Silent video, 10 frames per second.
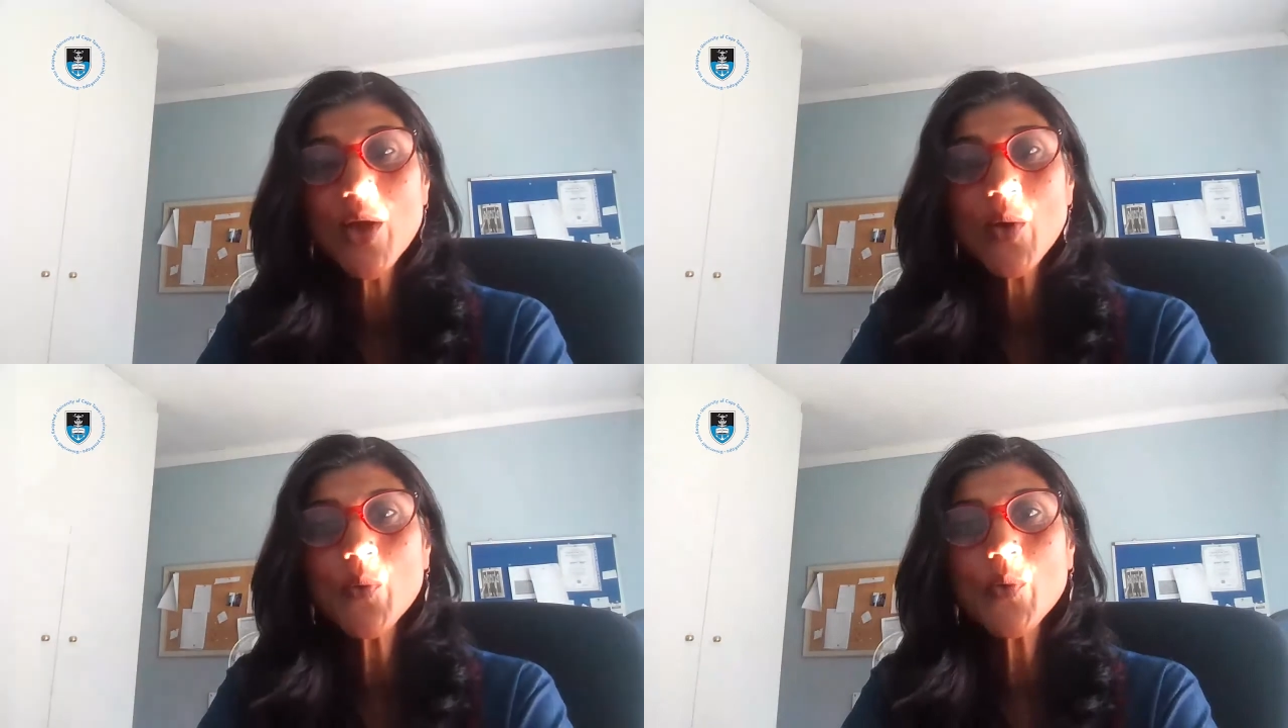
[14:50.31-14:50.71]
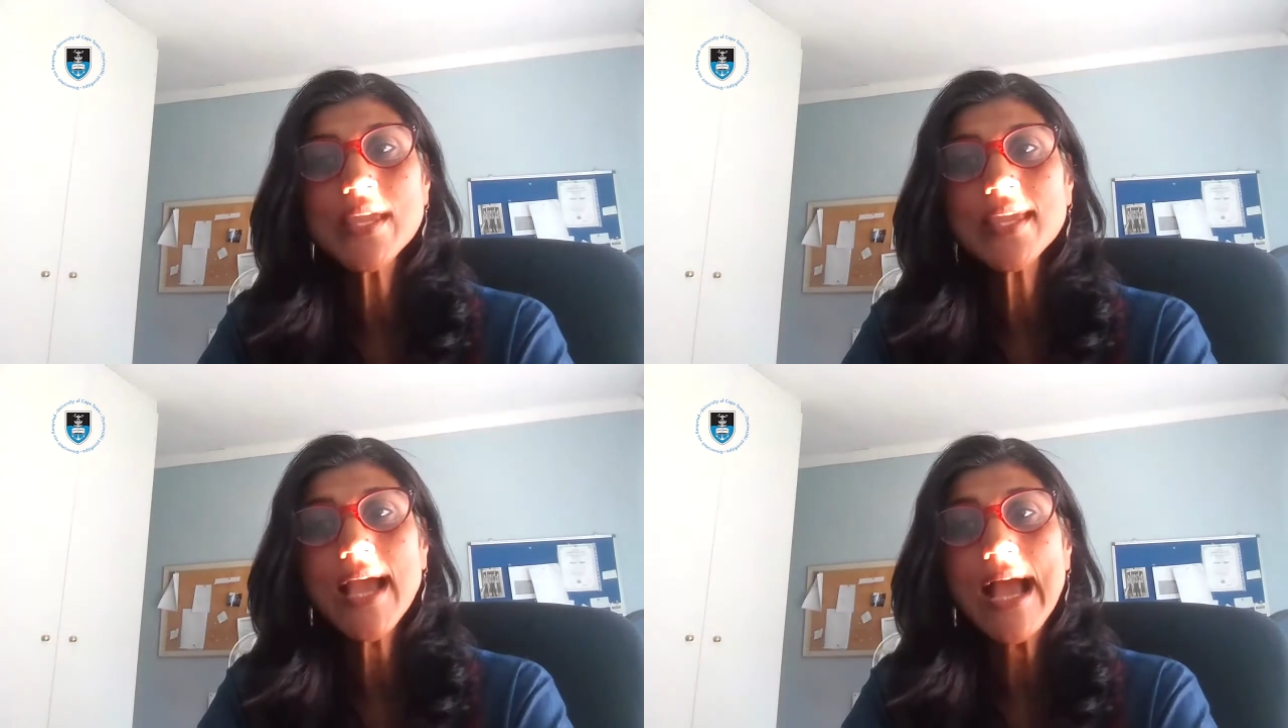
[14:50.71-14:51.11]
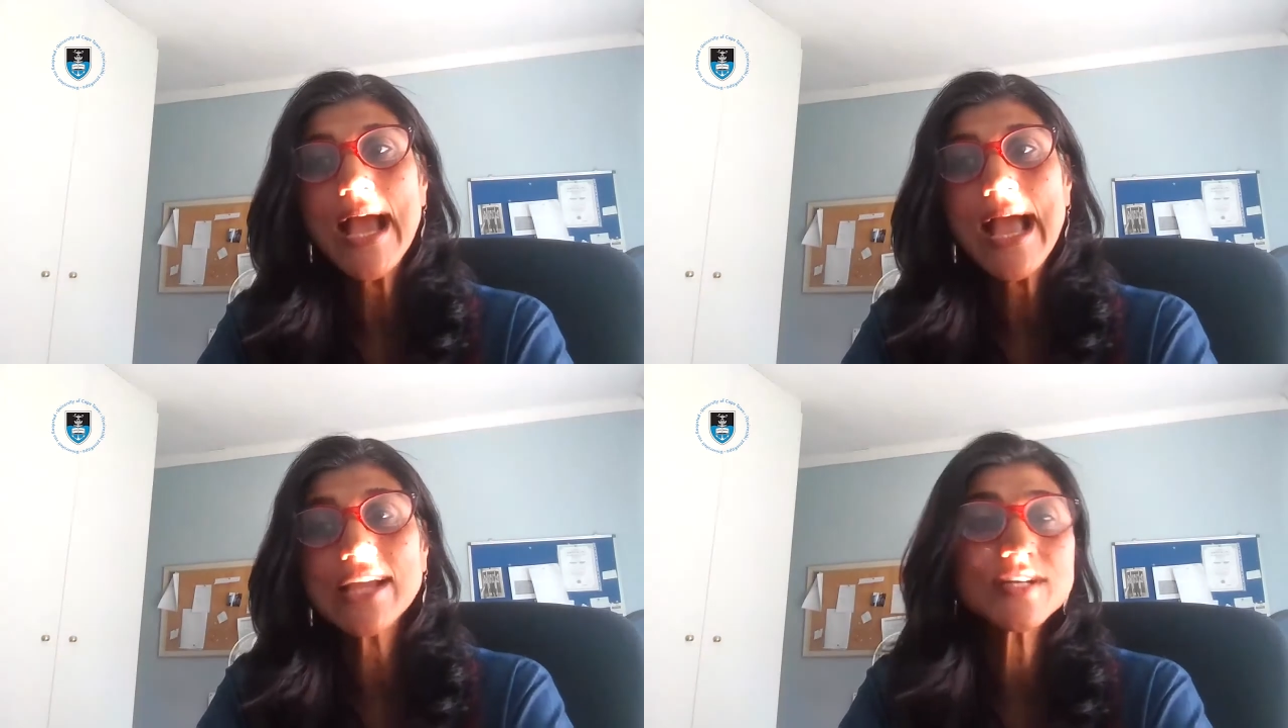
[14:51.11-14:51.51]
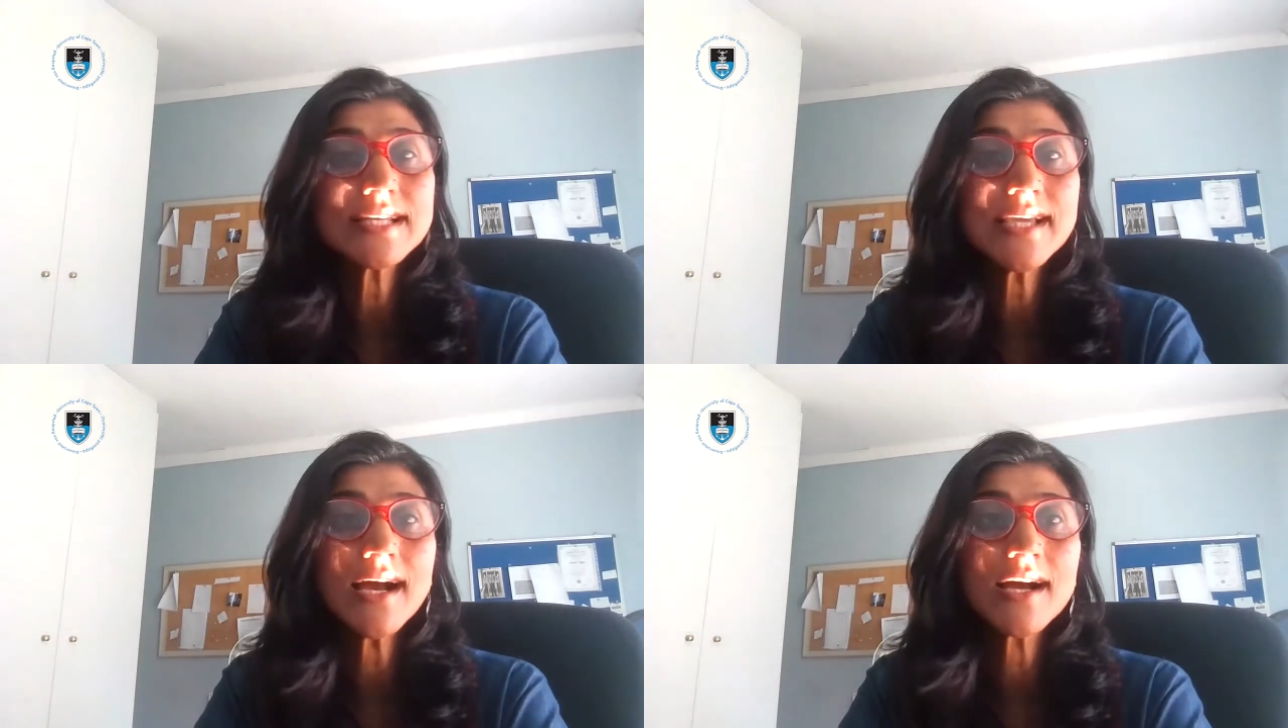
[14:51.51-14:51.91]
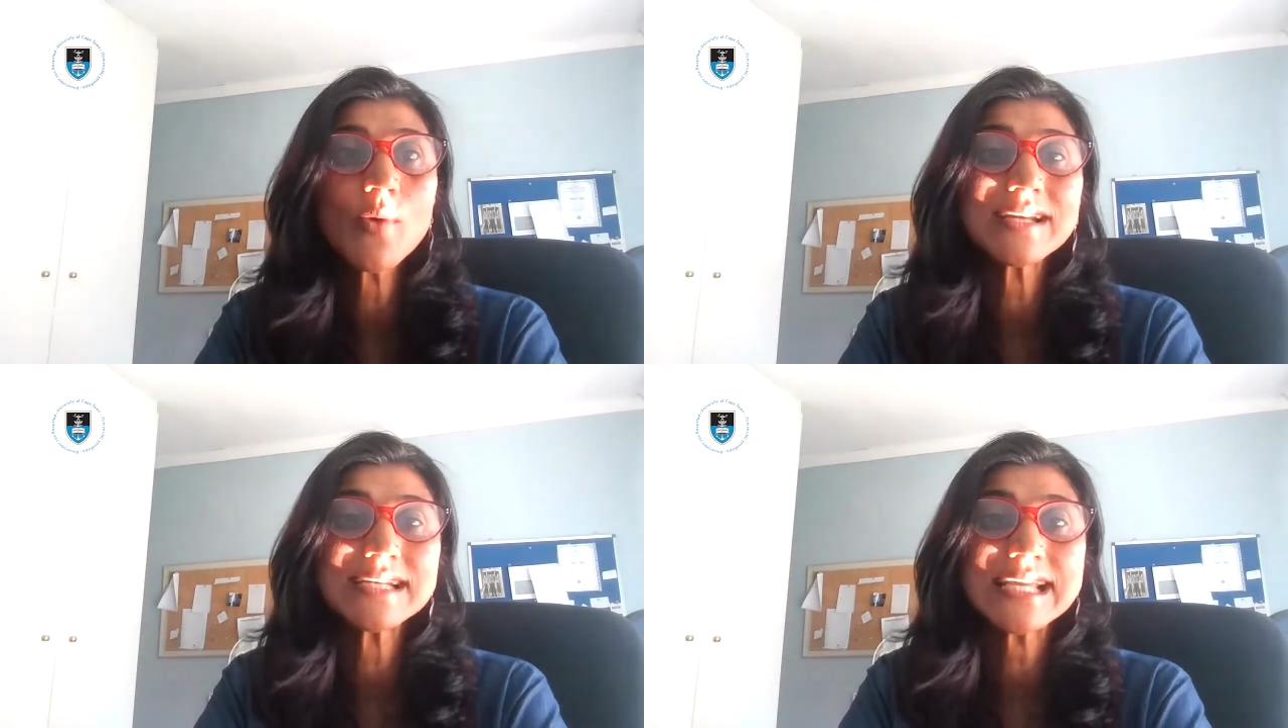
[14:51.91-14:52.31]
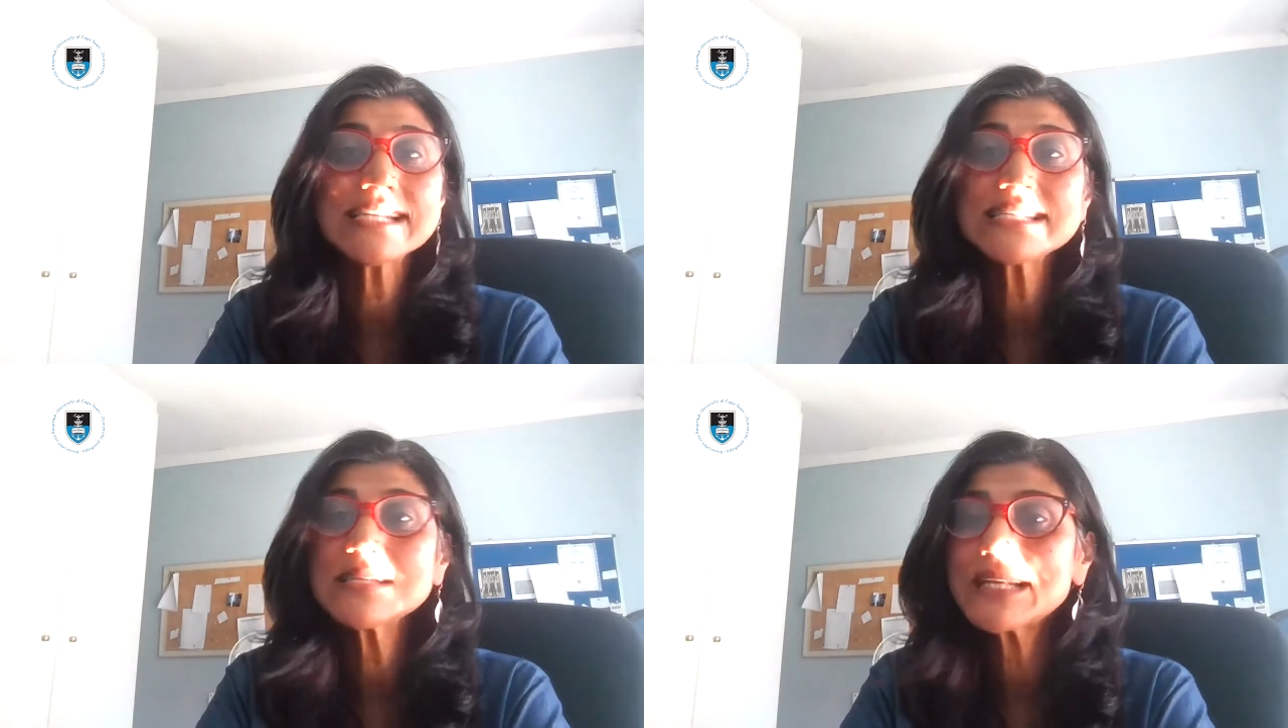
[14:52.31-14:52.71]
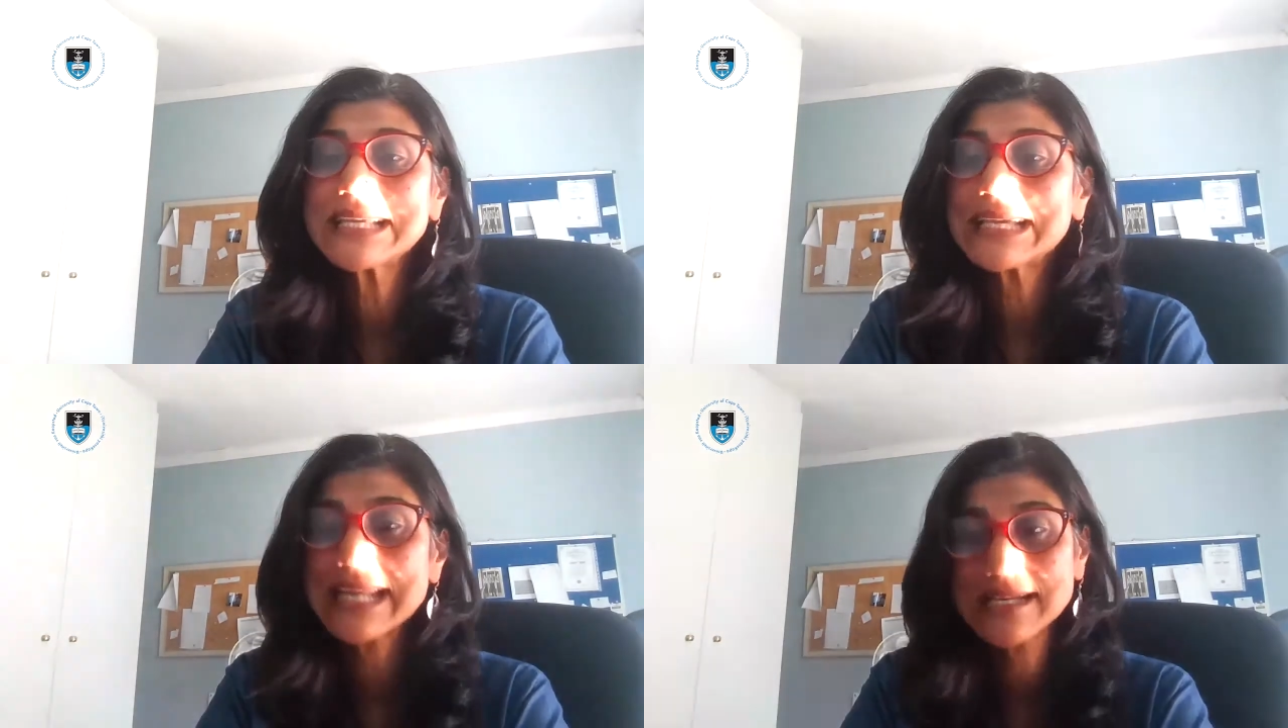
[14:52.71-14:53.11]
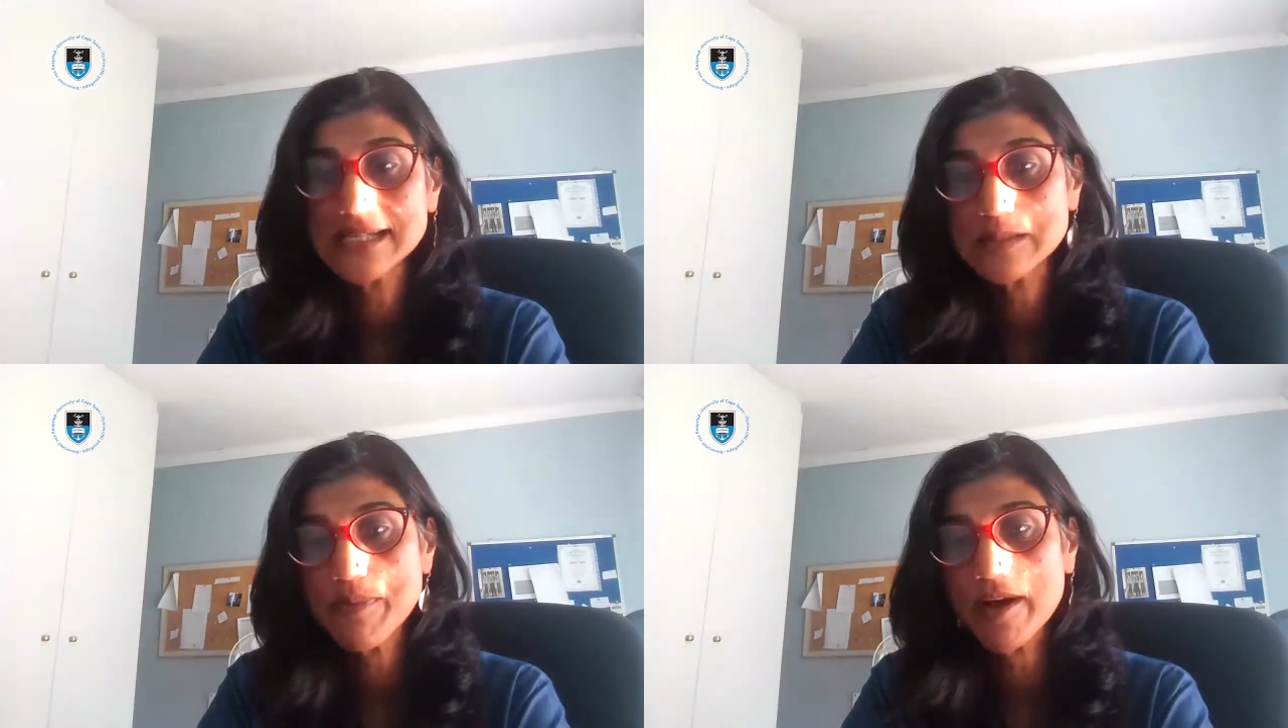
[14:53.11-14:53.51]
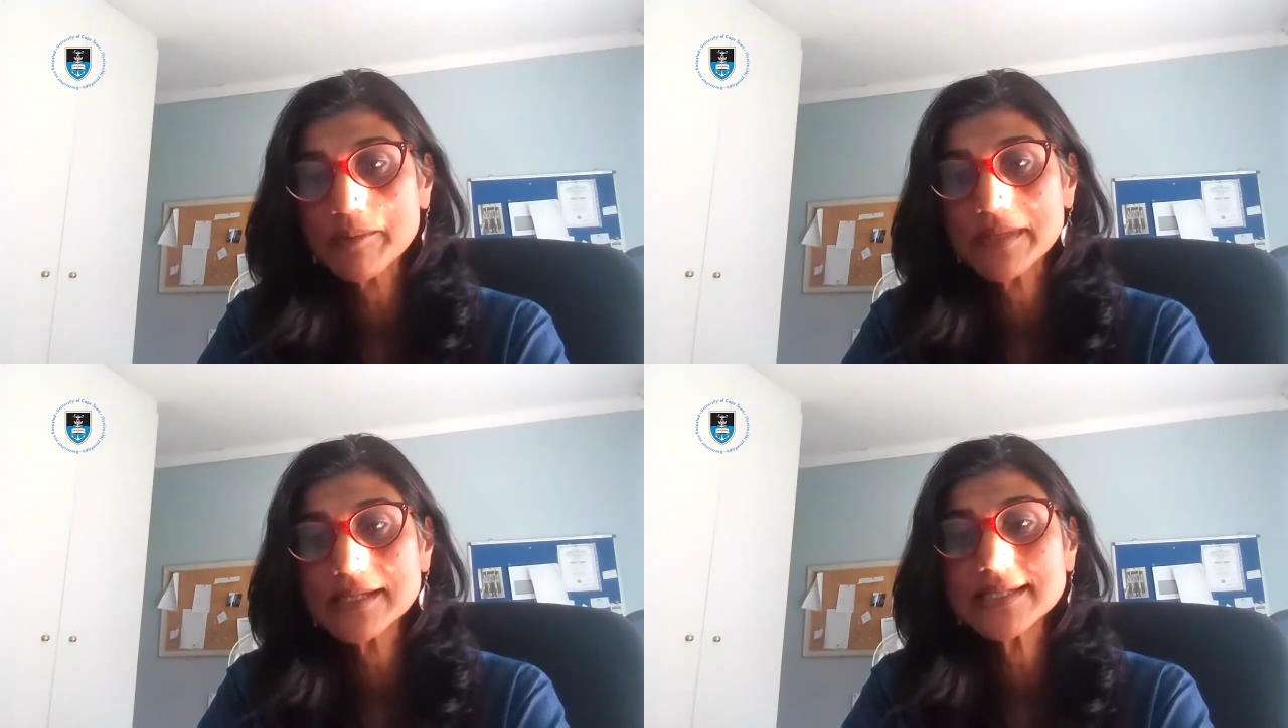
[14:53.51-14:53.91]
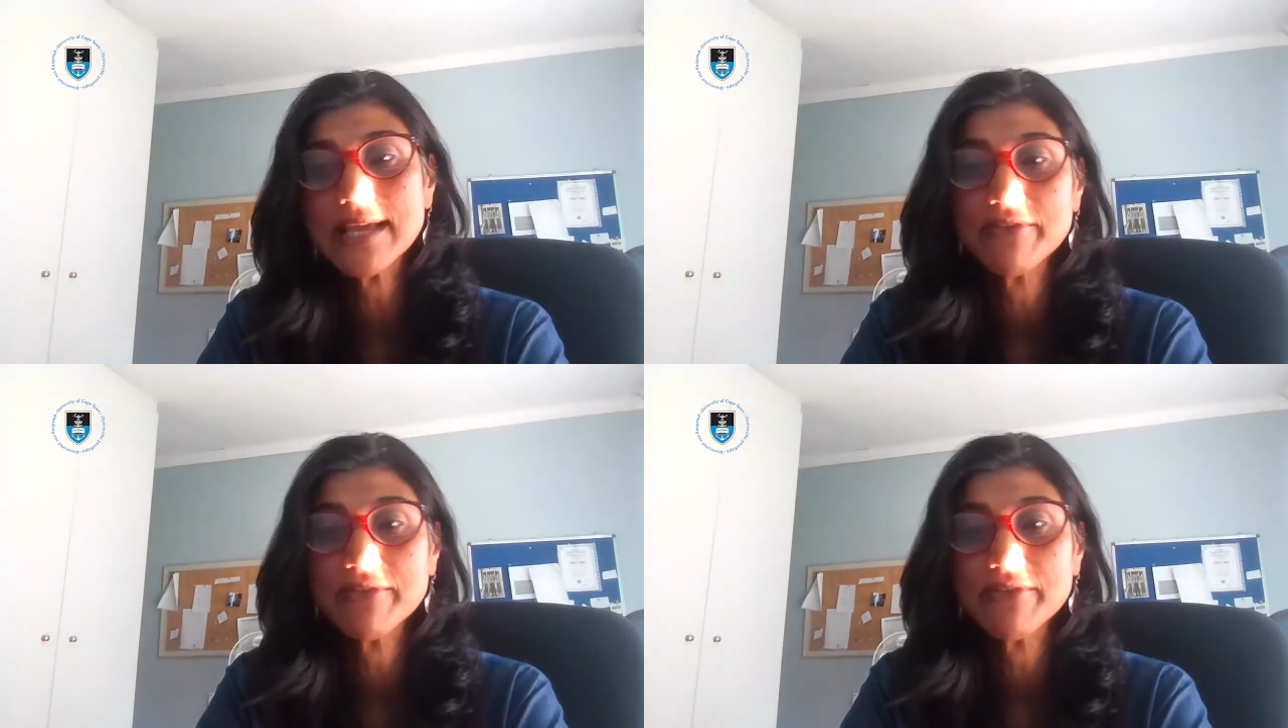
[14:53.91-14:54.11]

we actually are quite an intimately connected department,